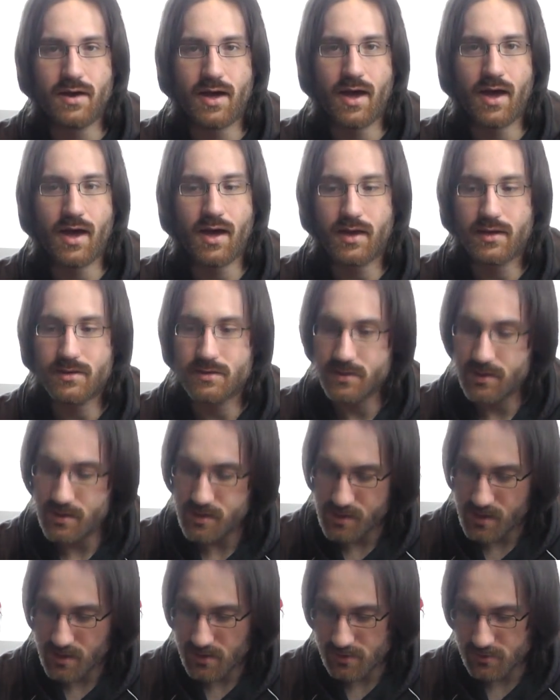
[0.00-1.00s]
and he
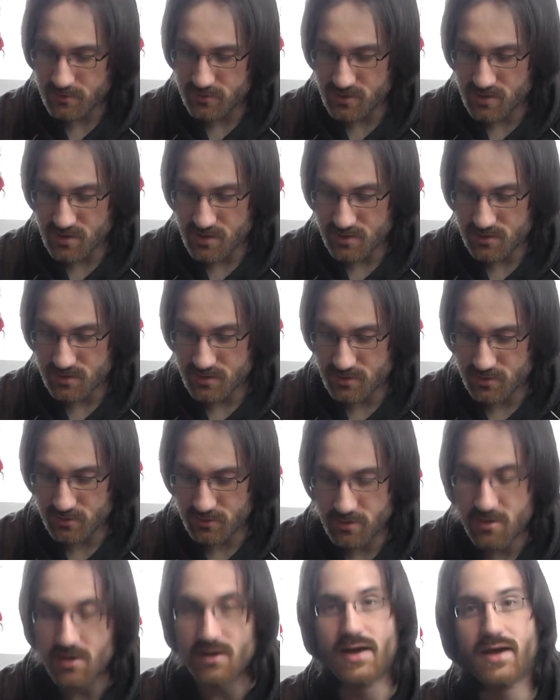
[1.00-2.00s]
can use this to
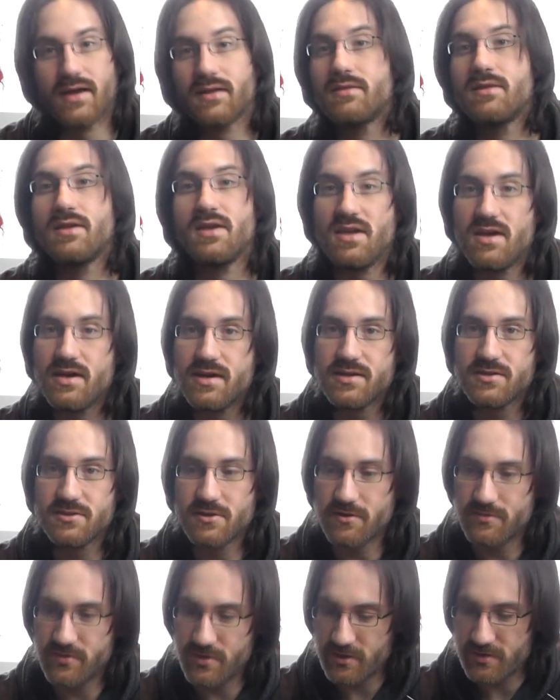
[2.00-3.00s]
collect the ears
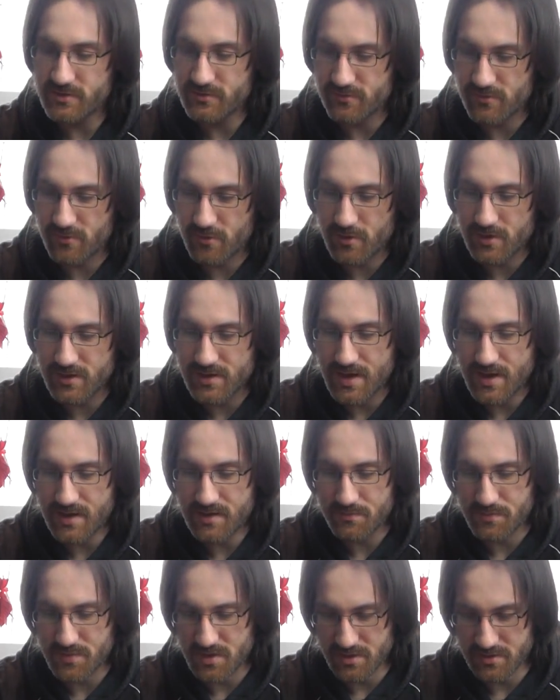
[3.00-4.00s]
of his fallen
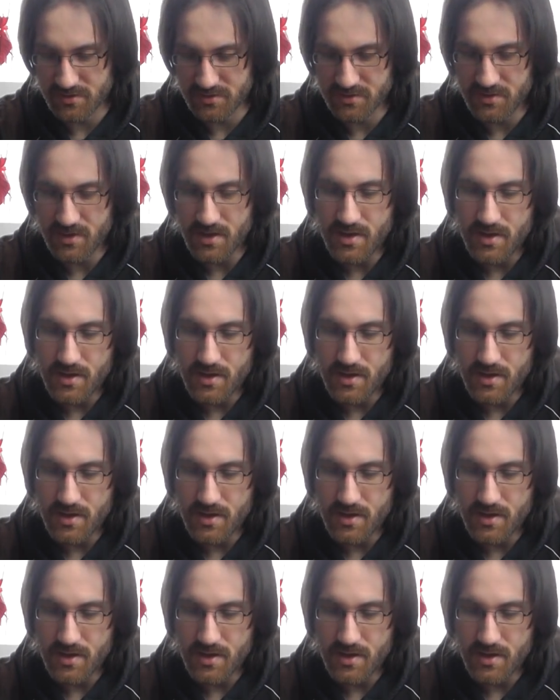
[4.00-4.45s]
enemies.